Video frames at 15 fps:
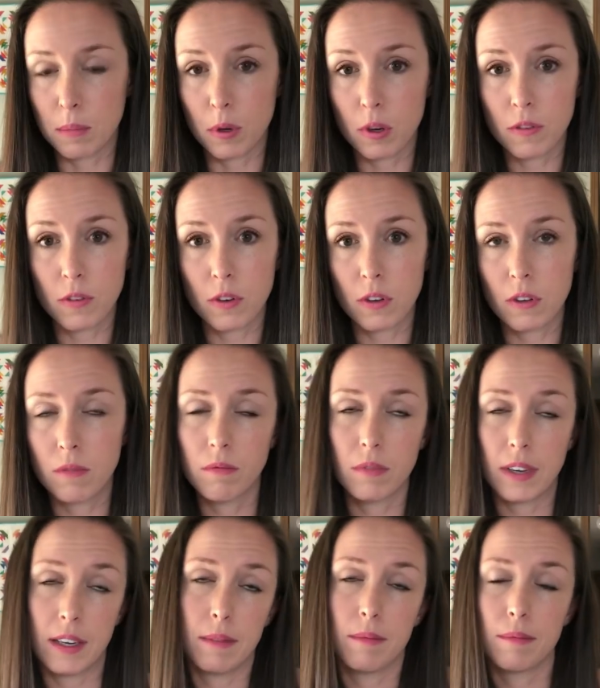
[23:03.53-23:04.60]
a beautiful,
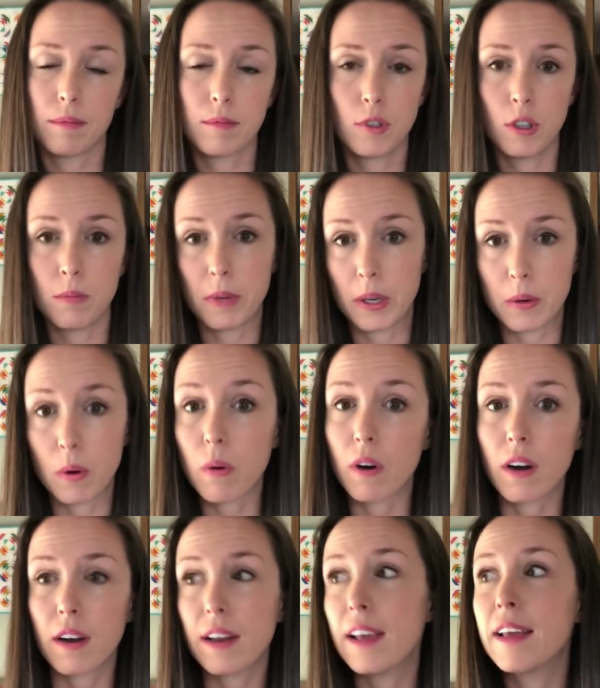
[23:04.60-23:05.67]
I toot my own
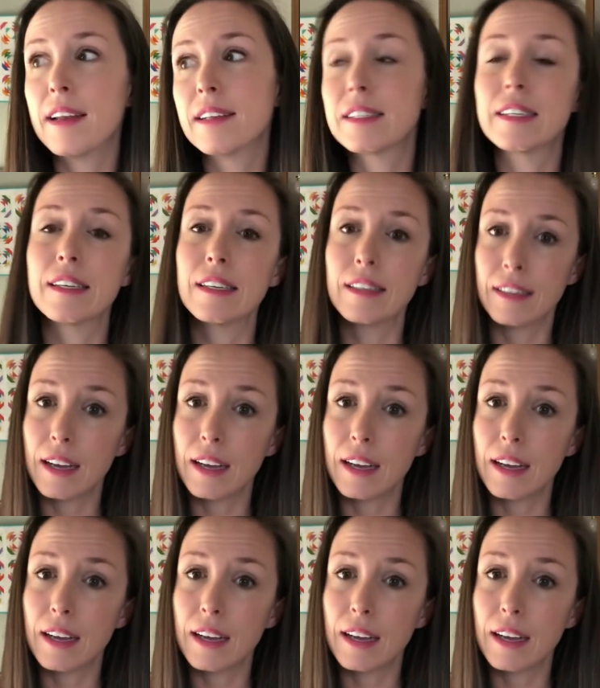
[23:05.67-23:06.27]
horn, it is a,